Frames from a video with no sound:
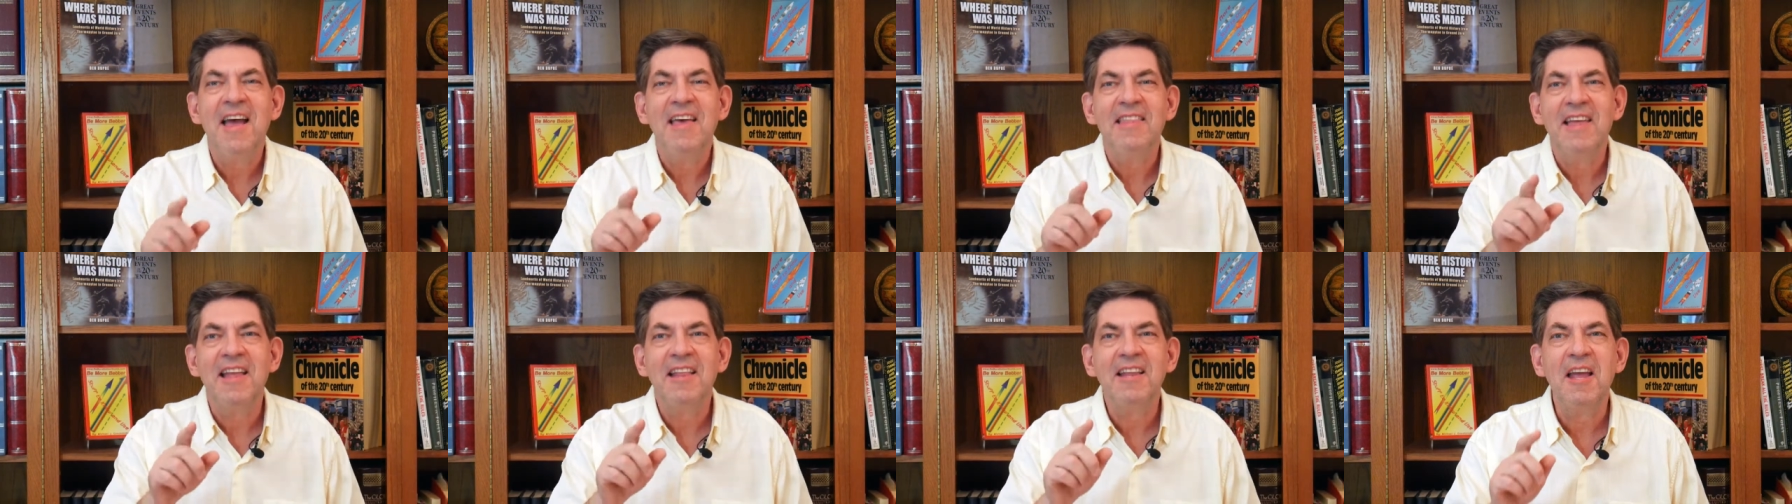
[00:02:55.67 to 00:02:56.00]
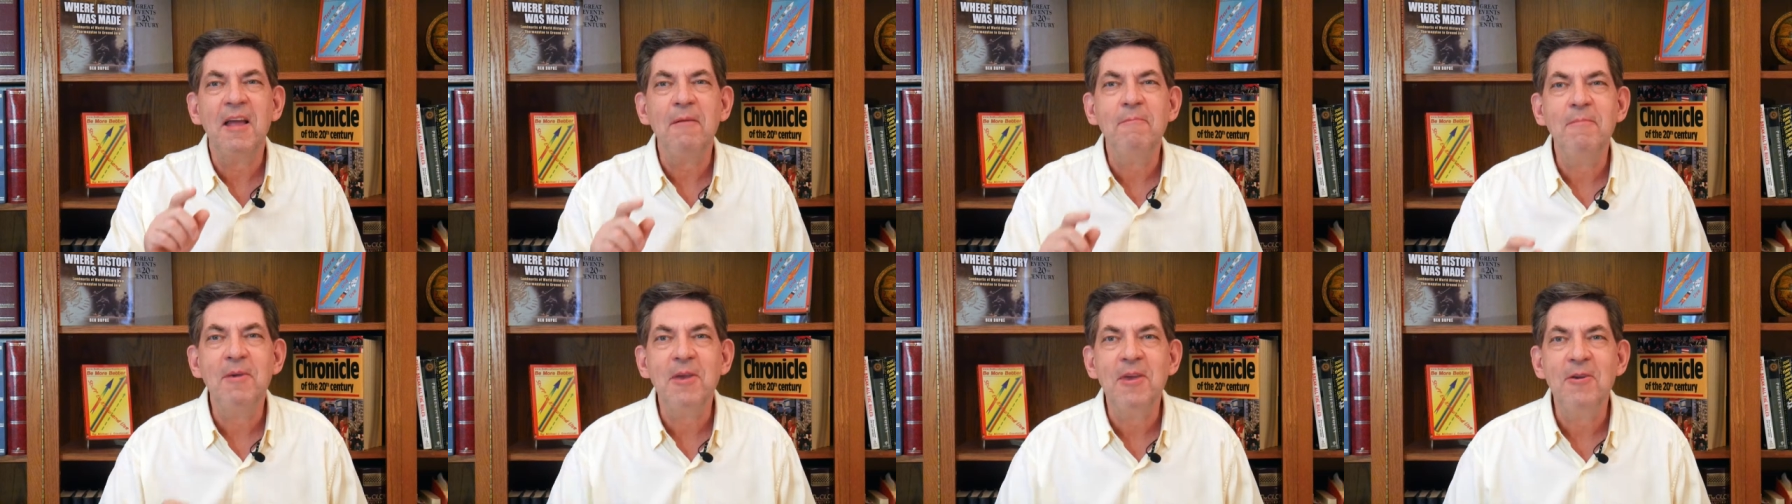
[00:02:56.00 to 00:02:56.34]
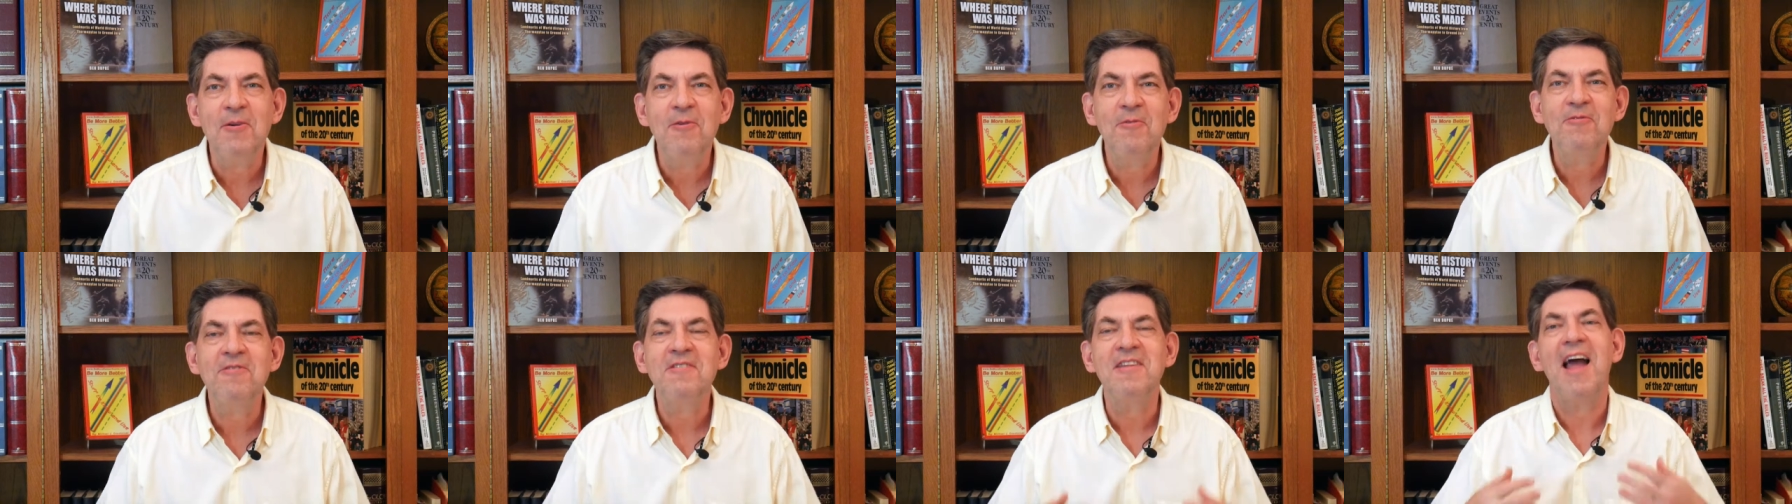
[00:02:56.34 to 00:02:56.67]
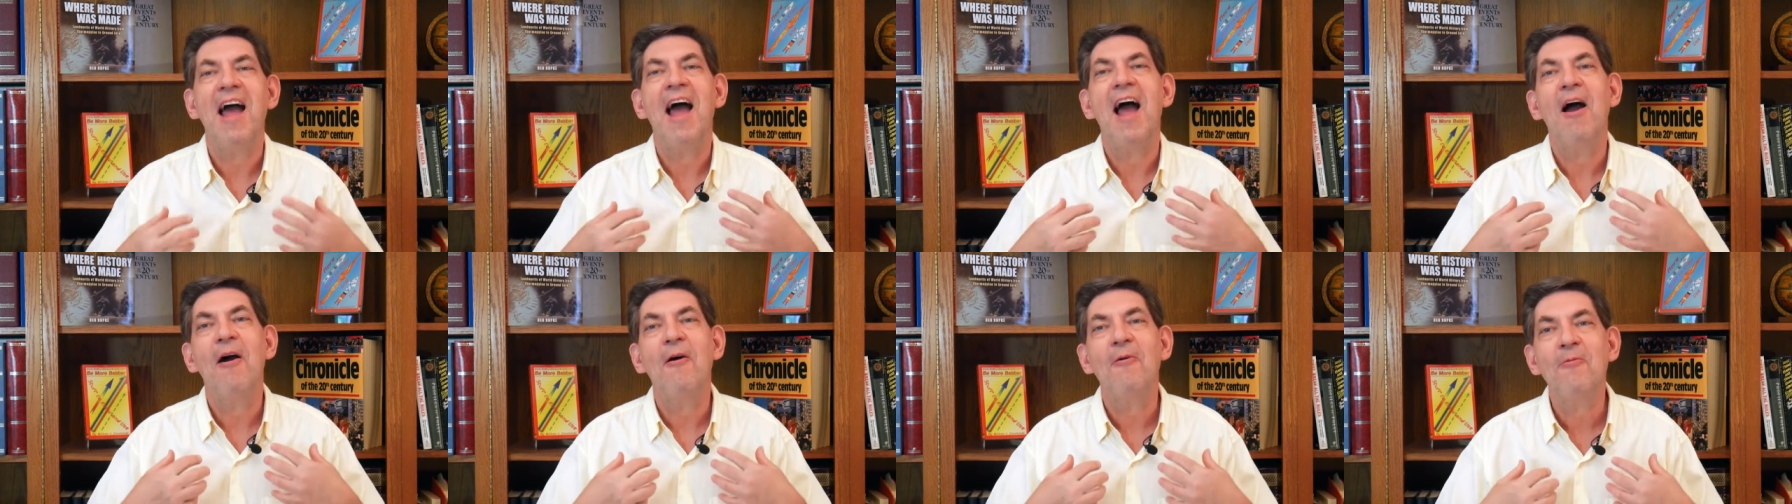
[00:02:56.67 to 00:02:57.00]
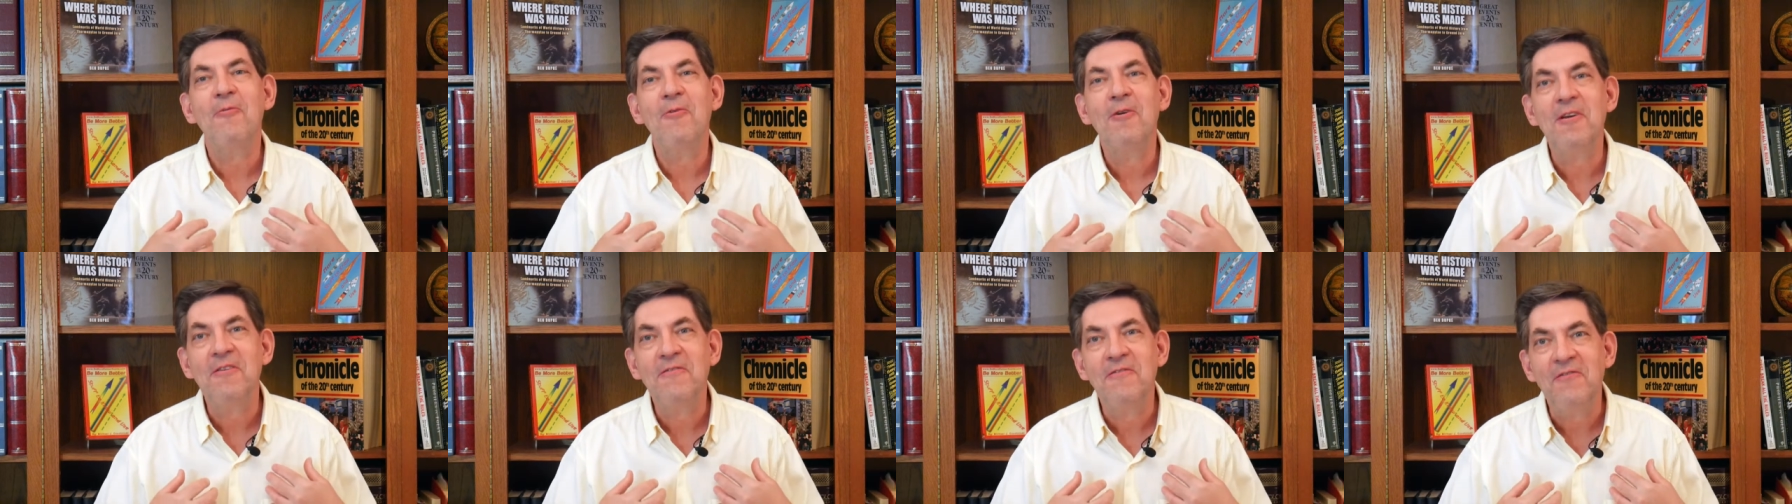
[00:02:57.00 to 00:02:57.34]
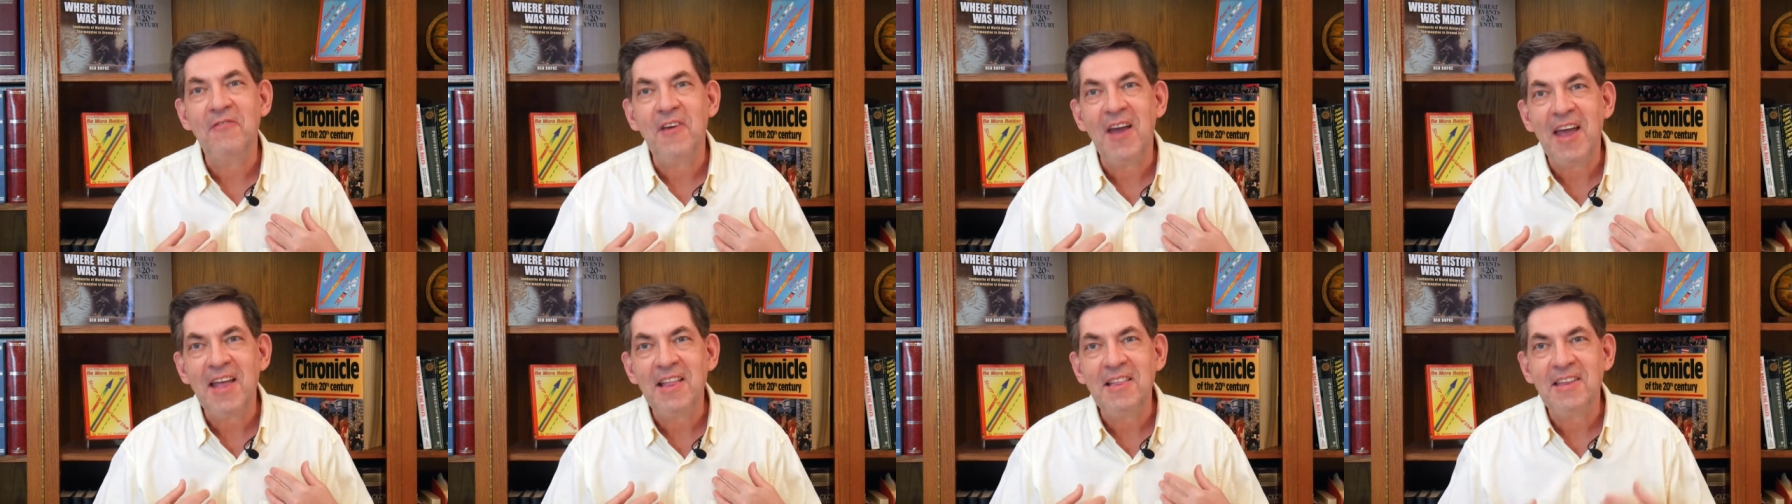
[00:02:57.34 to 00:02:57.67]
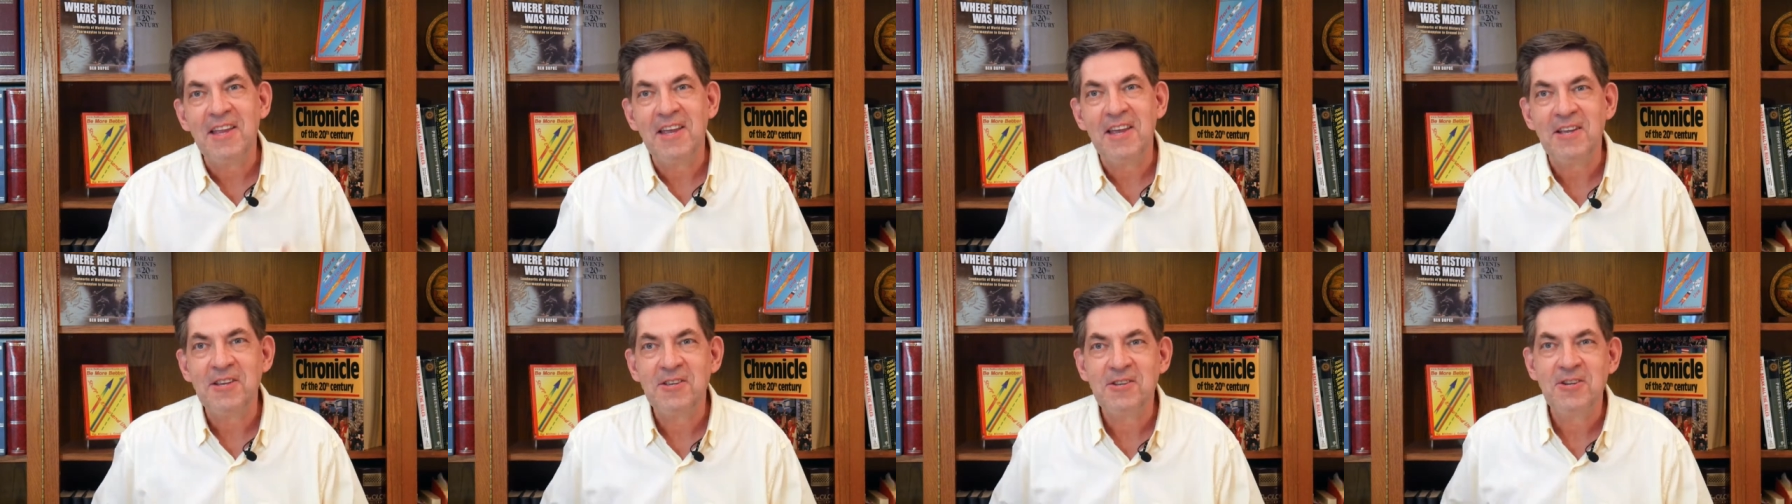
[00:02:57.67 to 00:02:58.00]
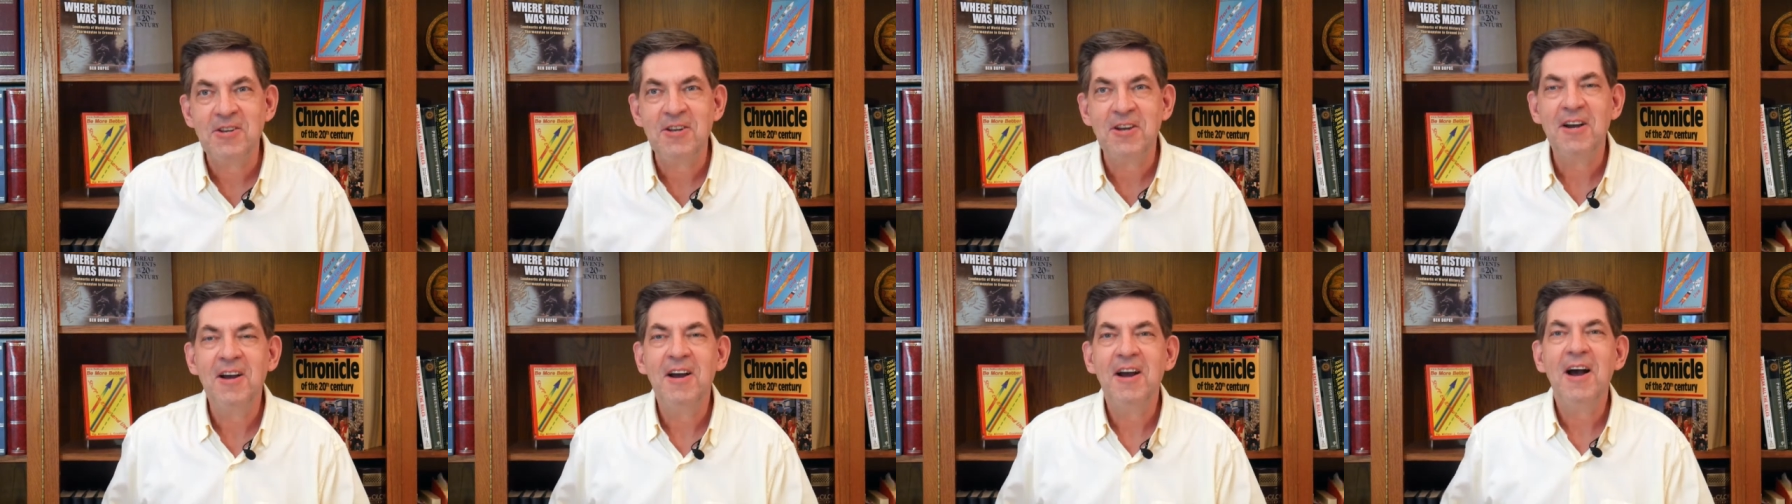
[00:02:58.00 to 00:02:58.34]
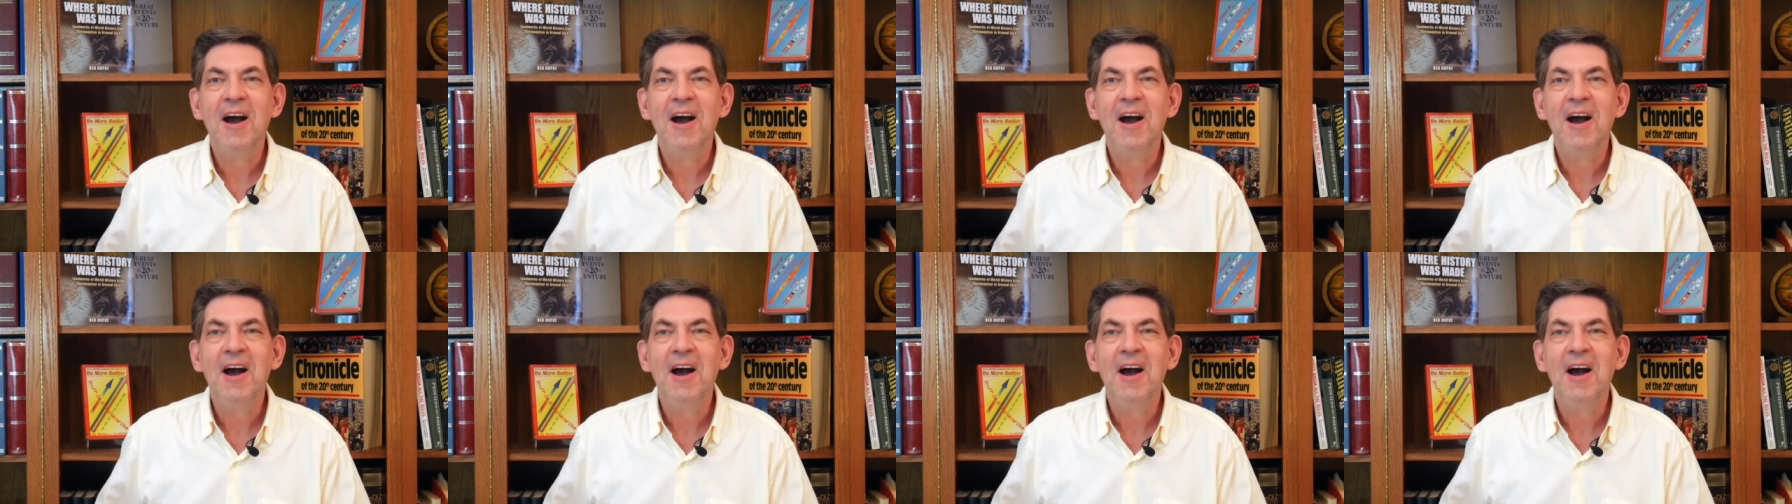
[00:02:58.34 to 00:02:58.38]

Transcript: that can be used to our advantage.